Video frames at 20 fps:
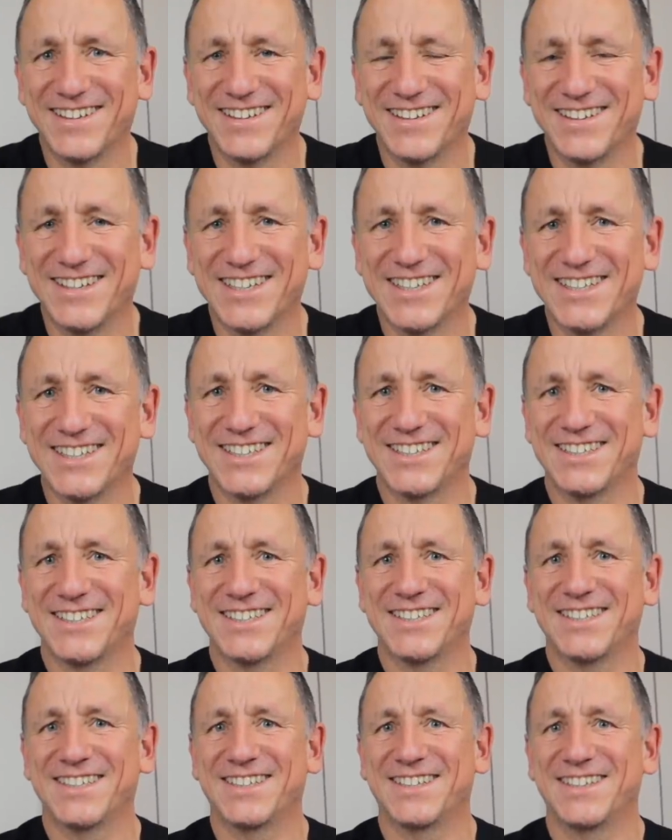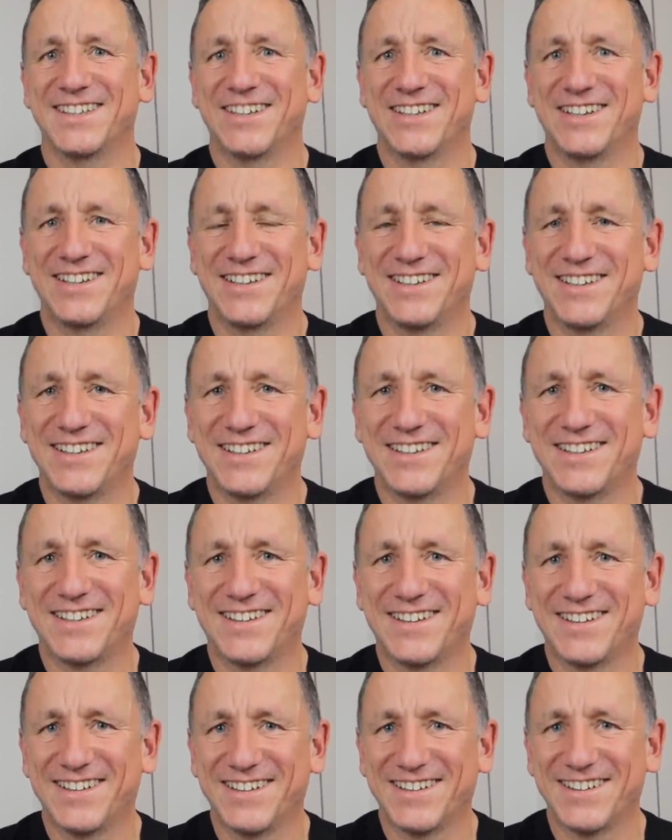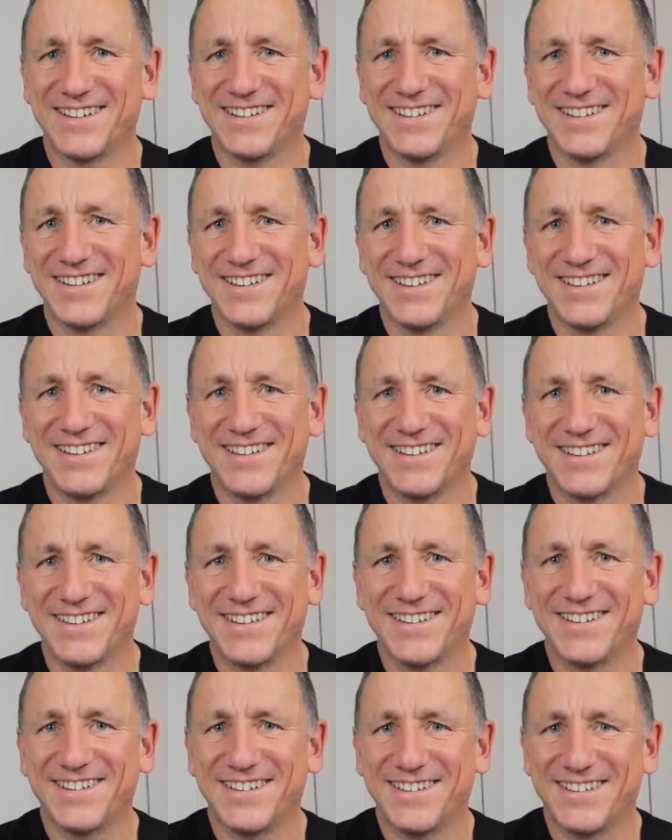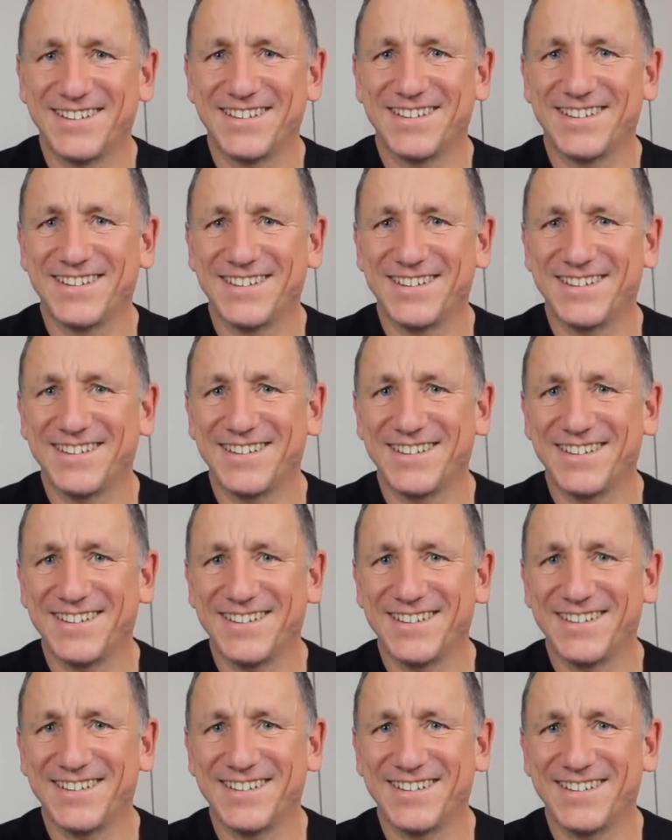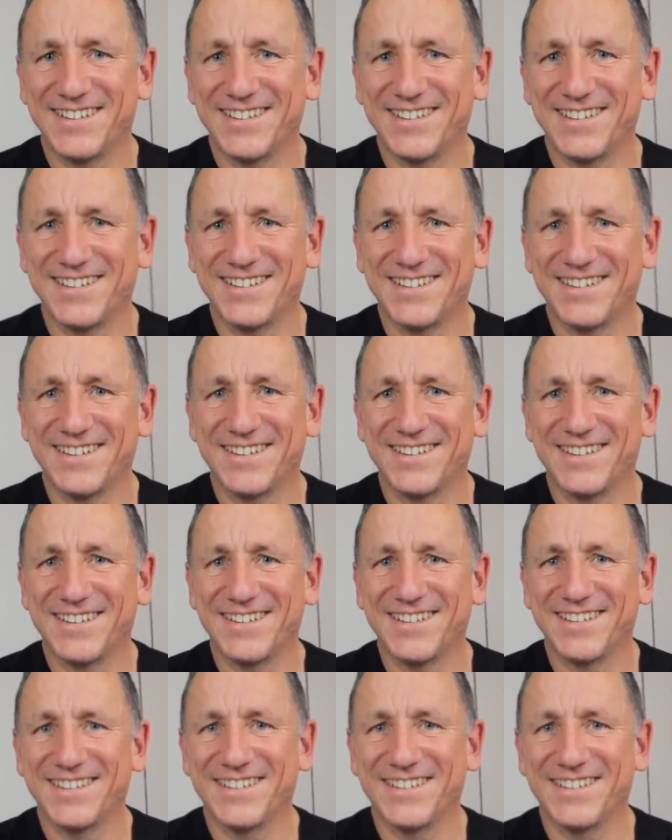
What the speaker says: The person shown says nothing.